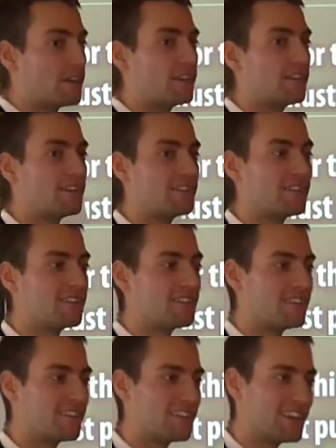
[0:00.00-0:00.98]
on
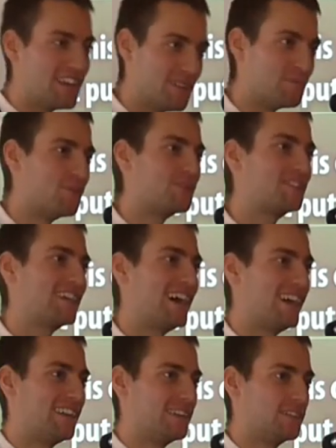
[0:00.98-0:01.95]

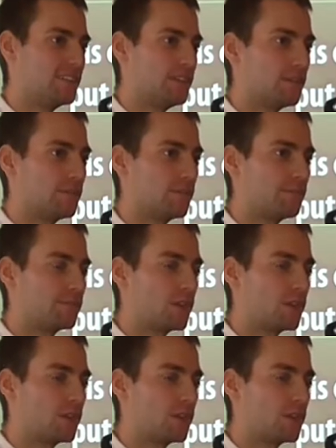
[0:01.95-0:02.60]
immortality.